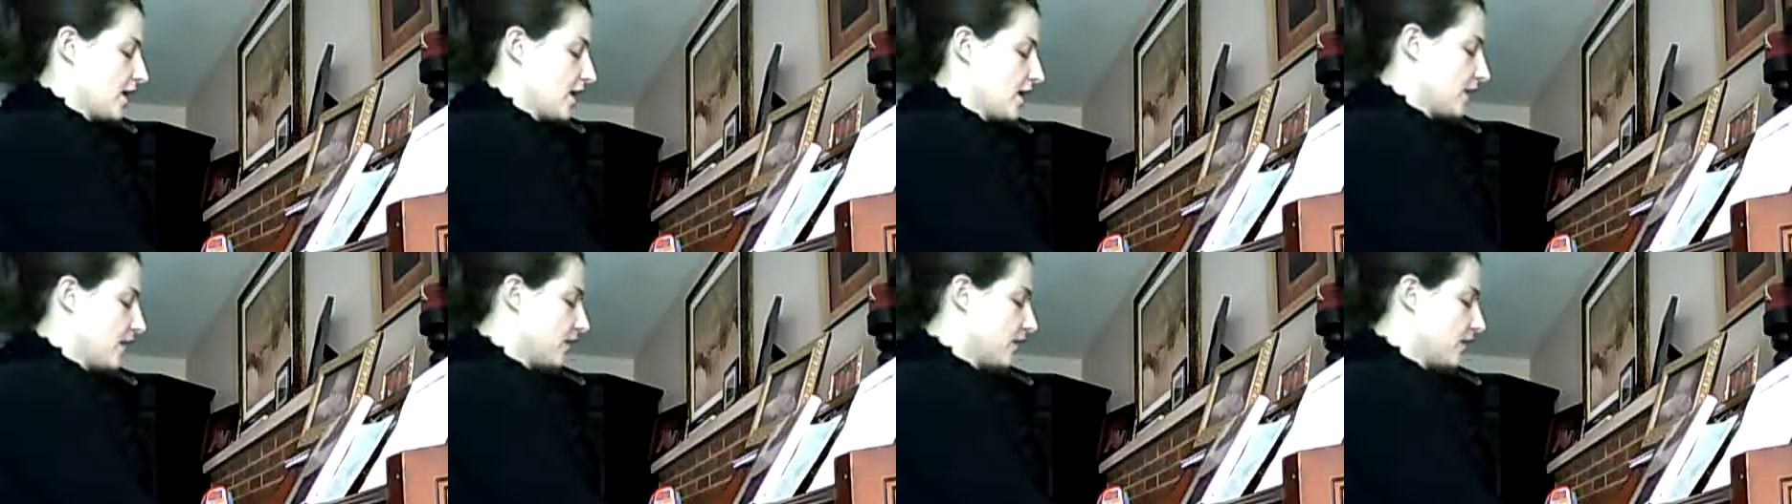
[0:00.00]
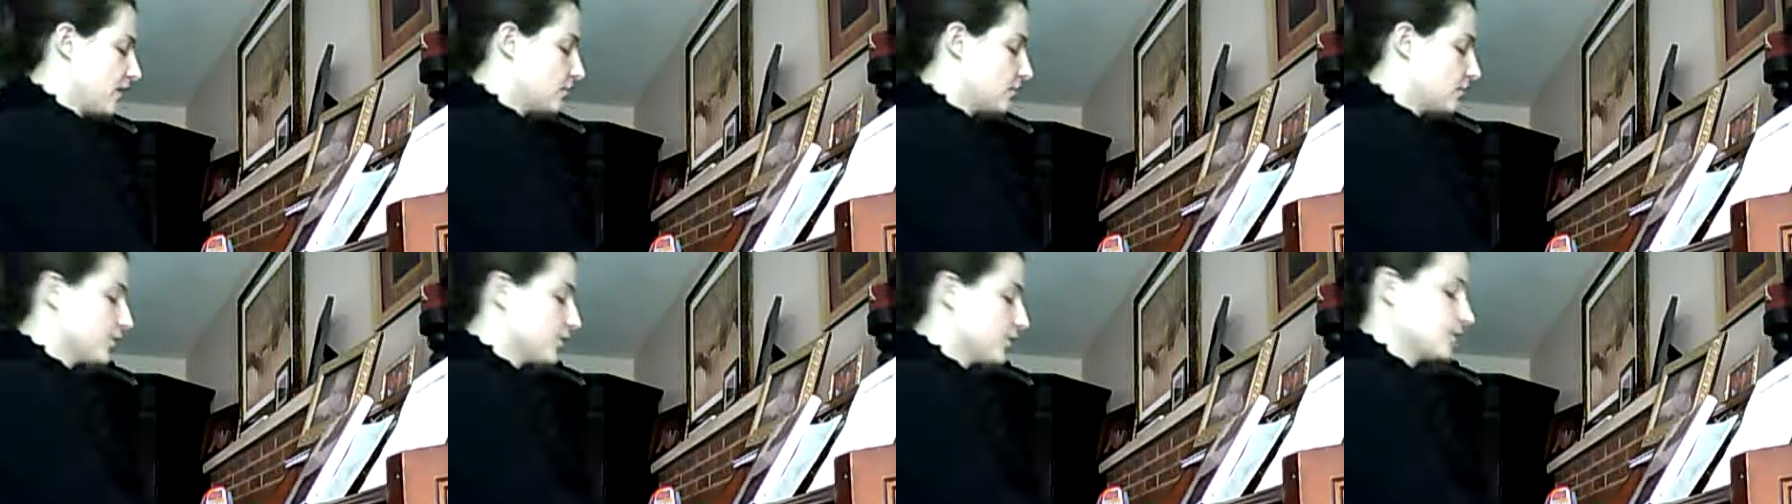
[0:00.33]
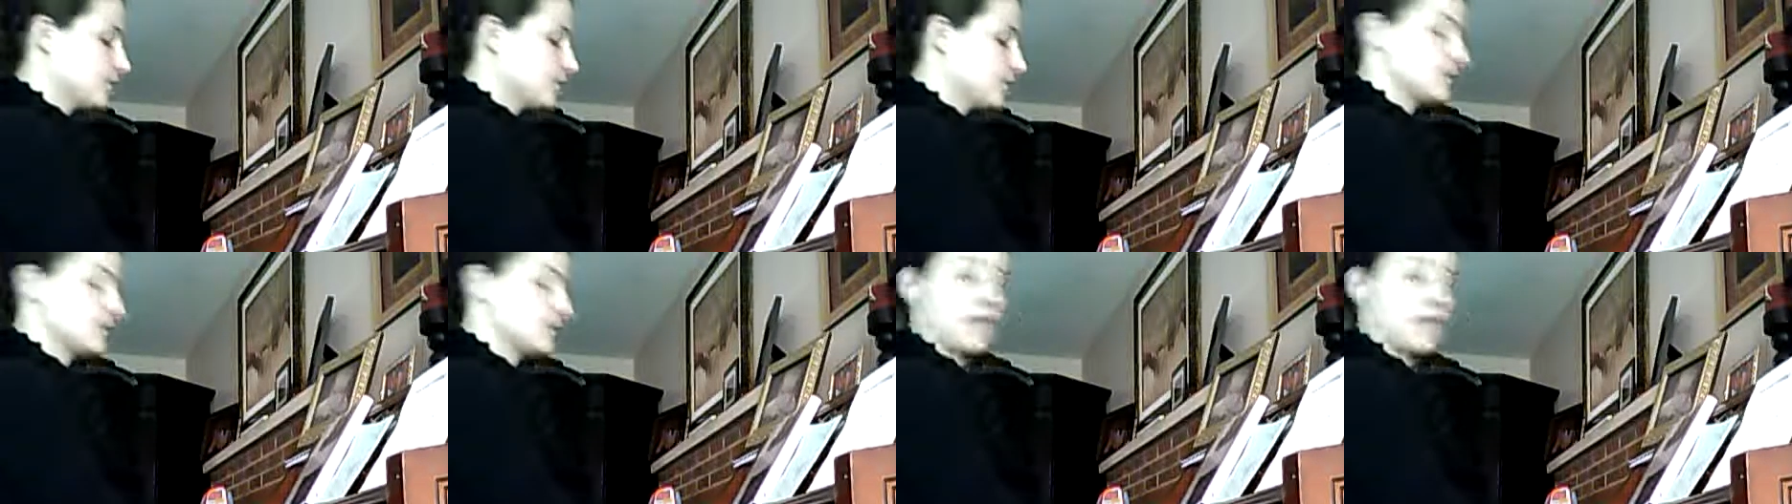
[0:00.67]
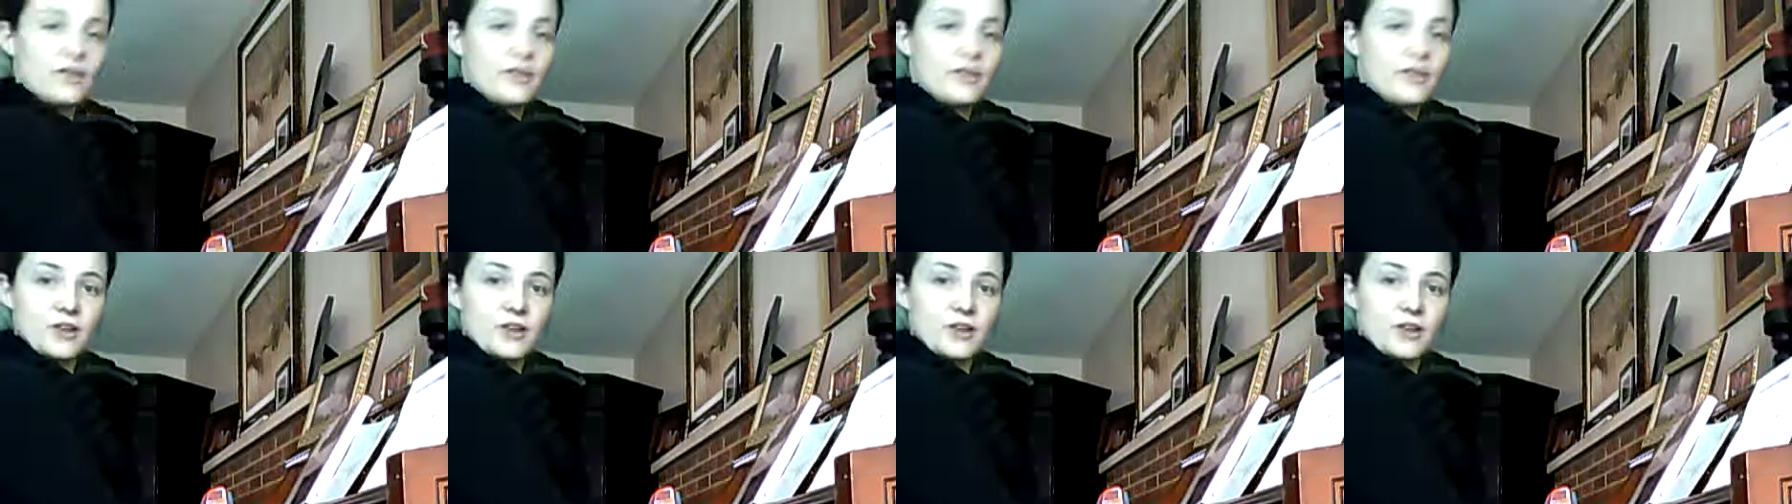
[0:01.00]
and then put them
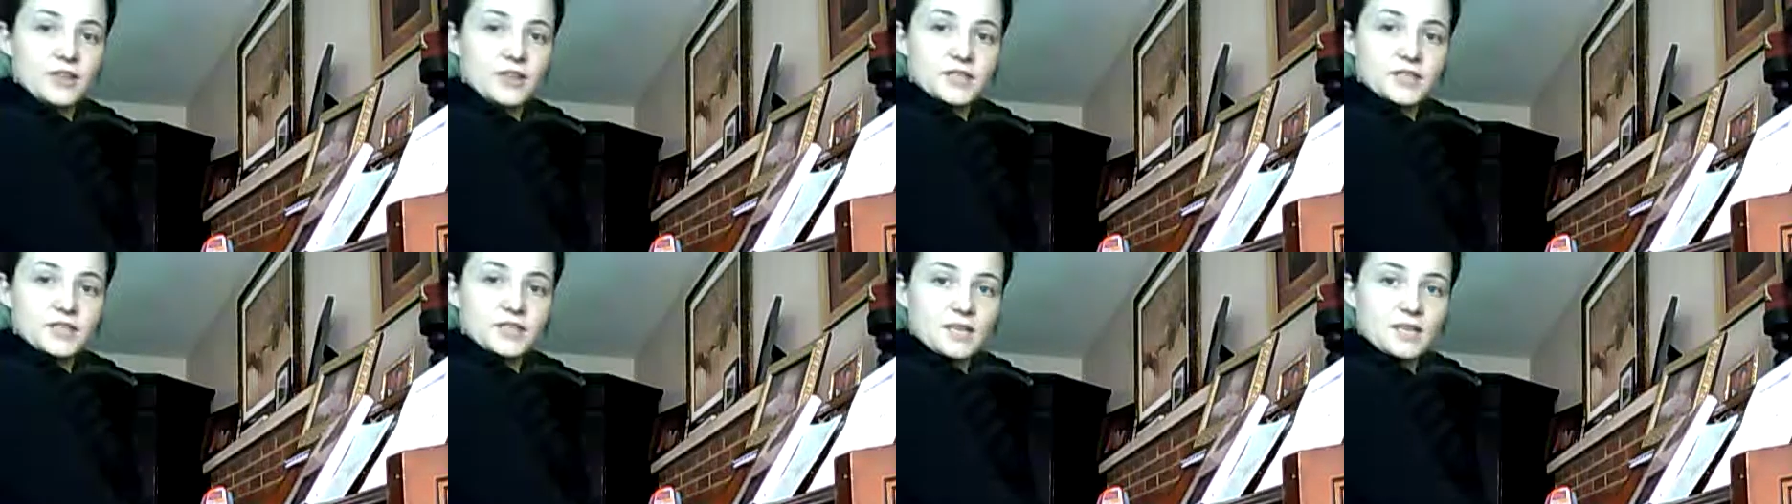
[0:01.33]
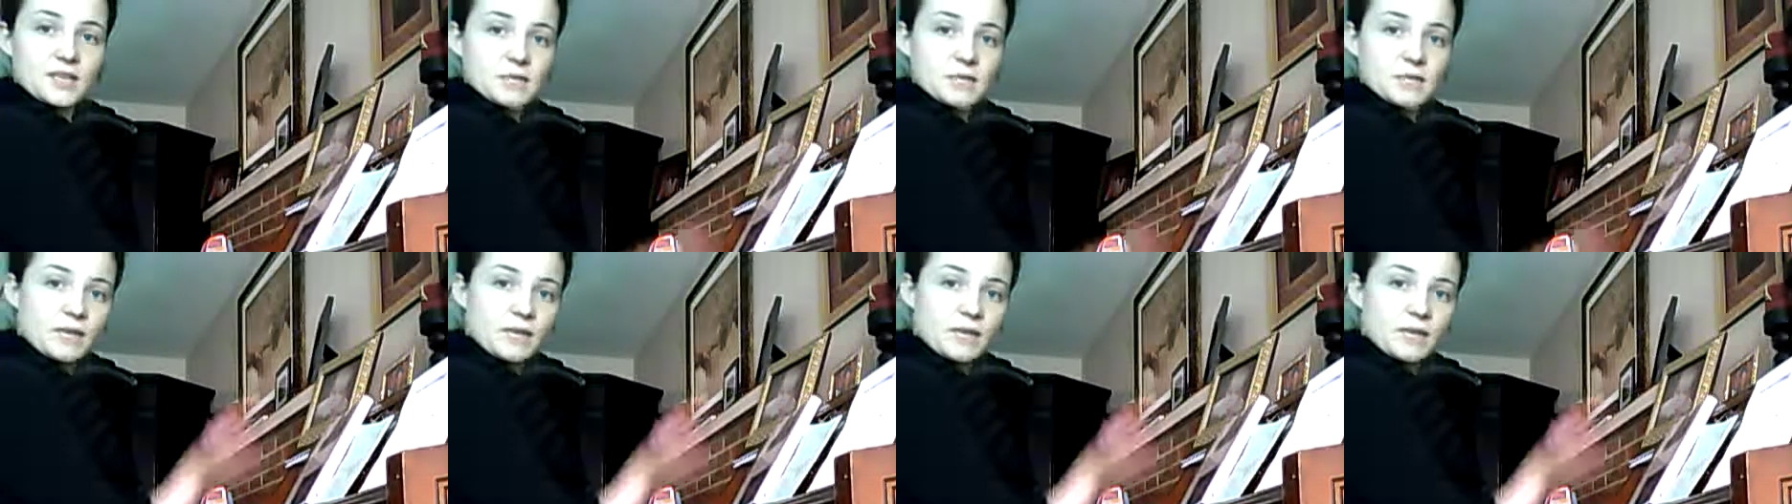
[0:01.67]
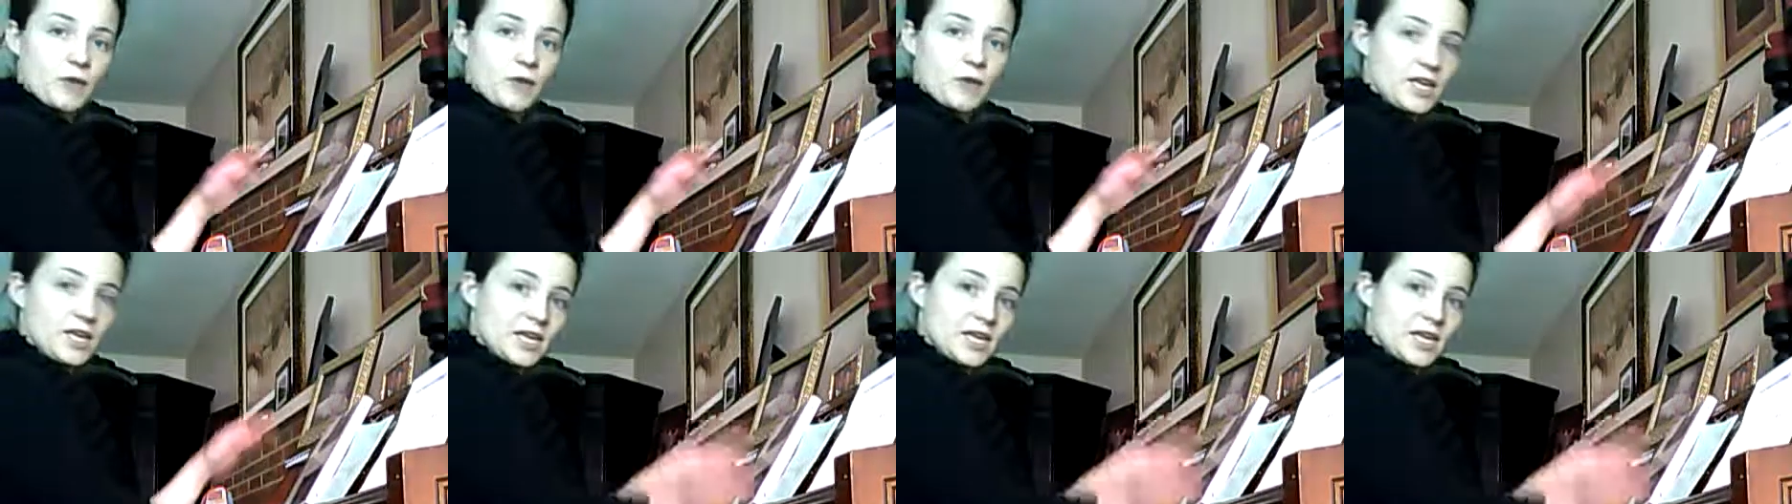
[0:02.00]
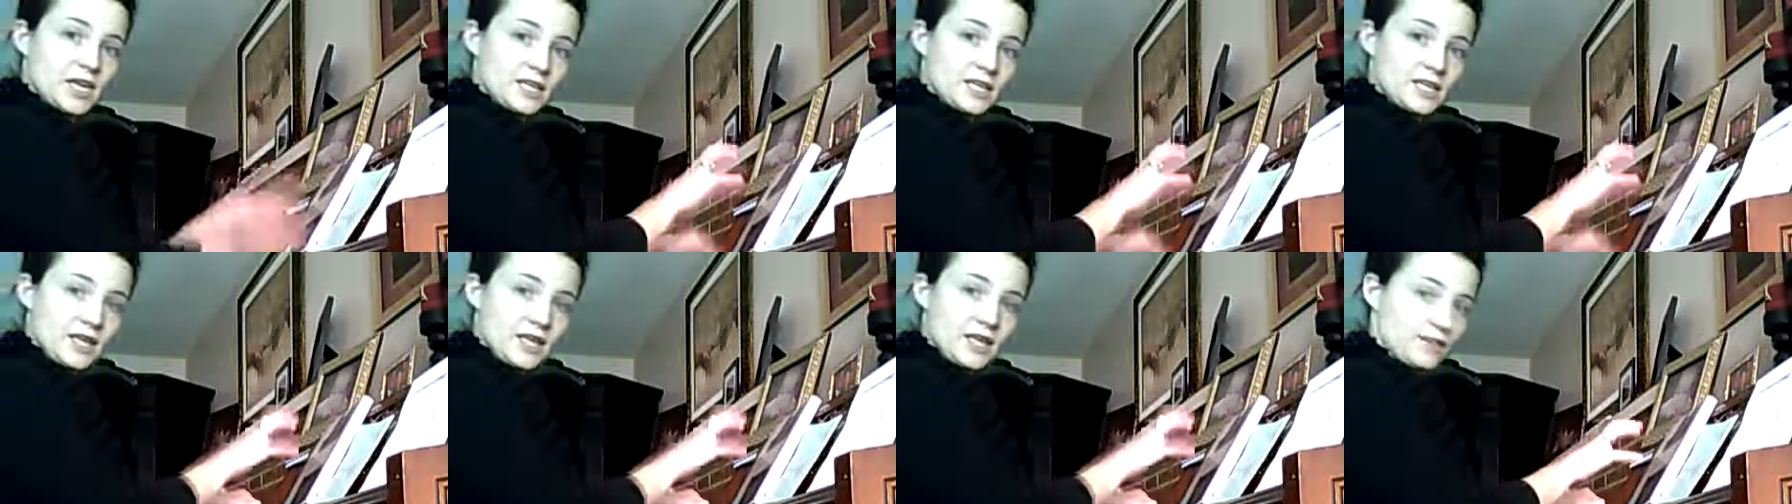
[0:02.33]
together at the same time, right
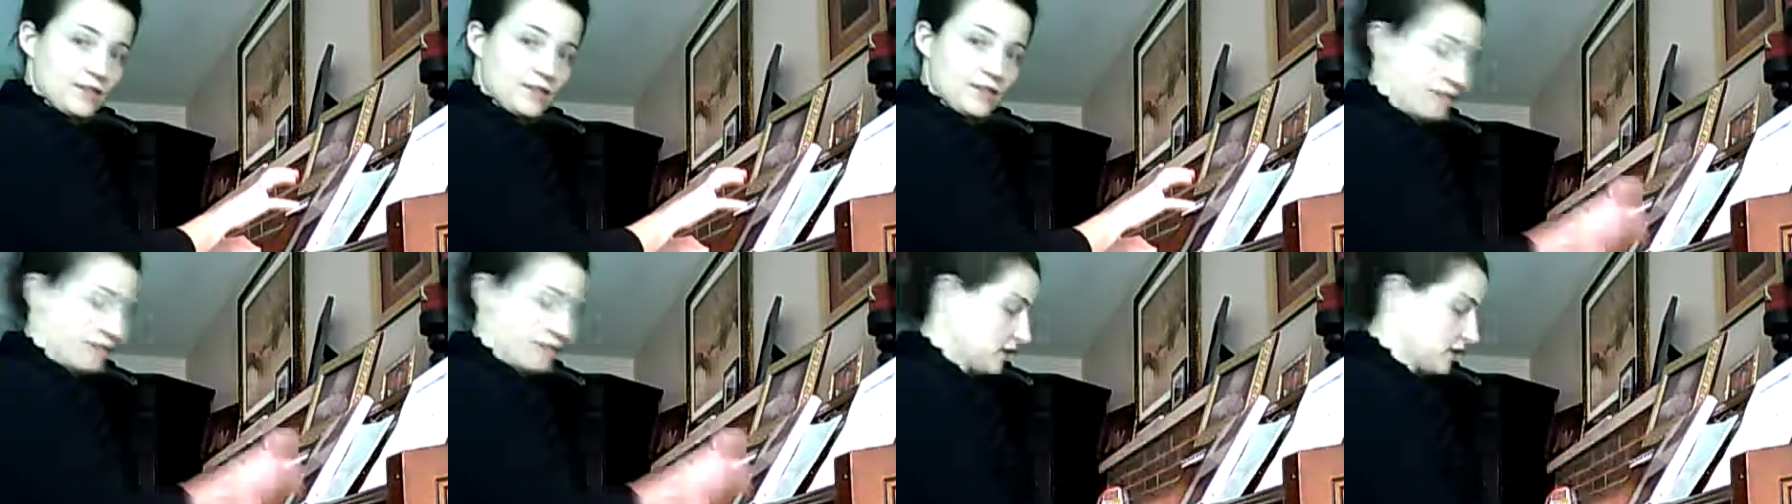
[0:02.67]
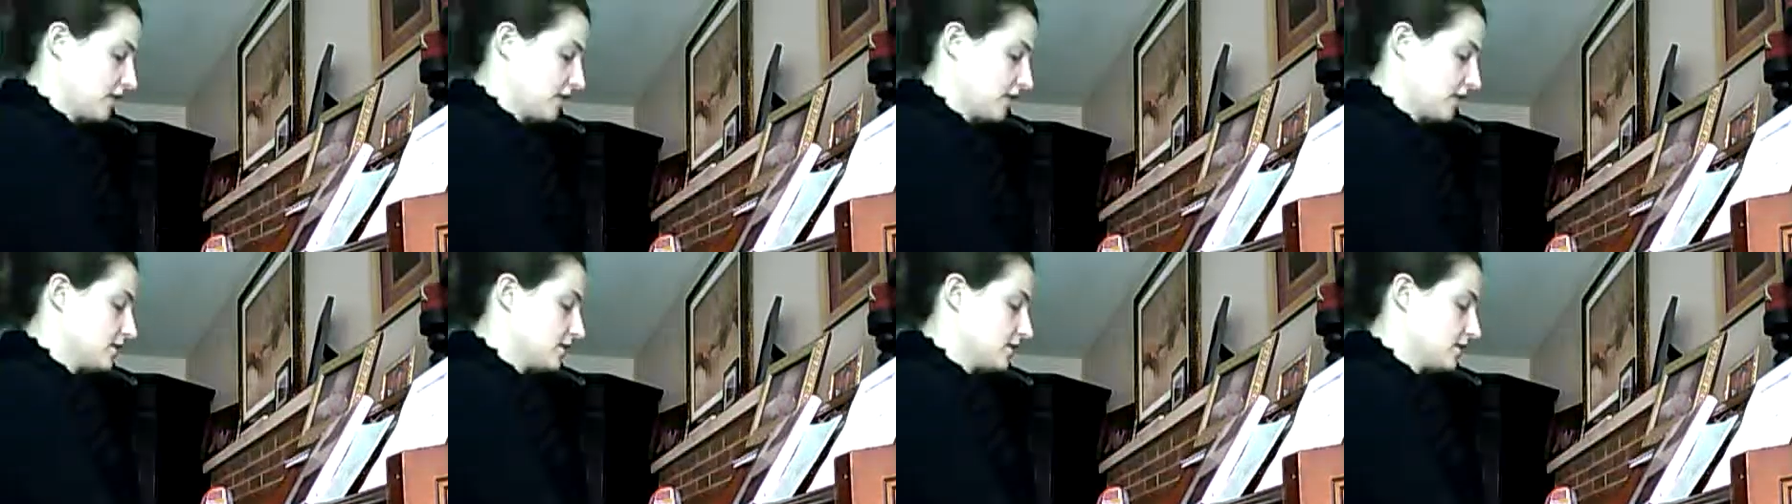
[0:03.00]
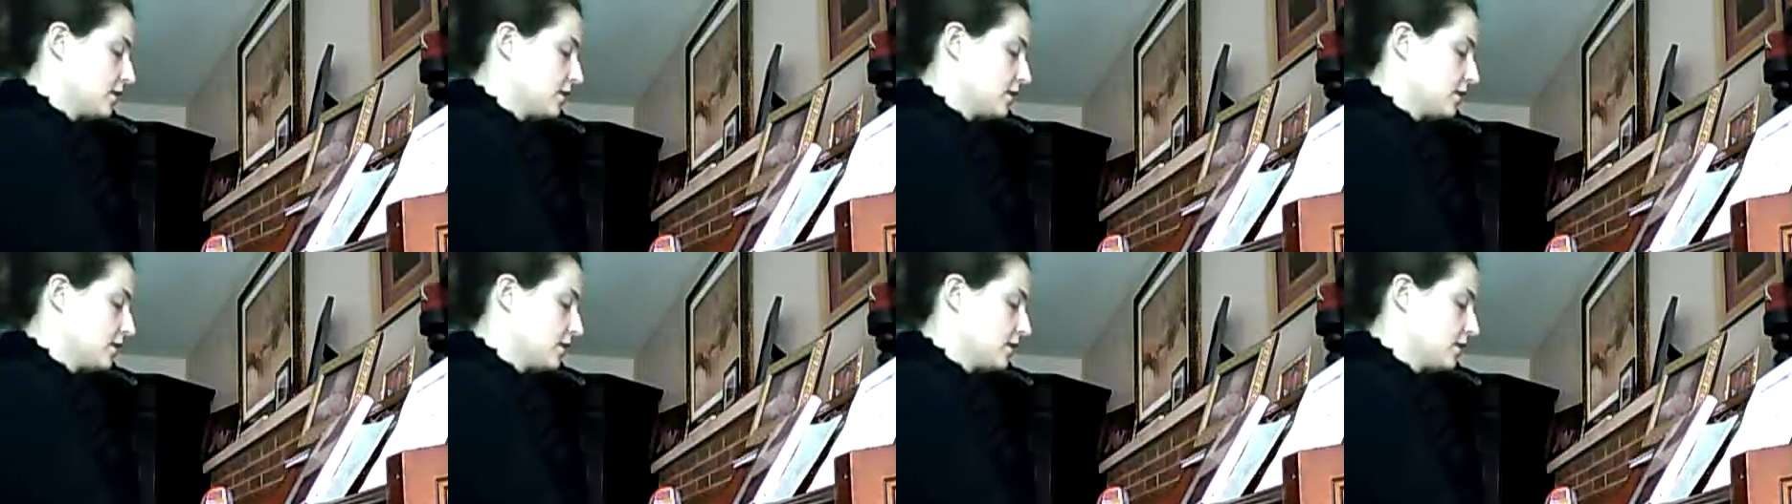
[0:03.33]
hand and left hand.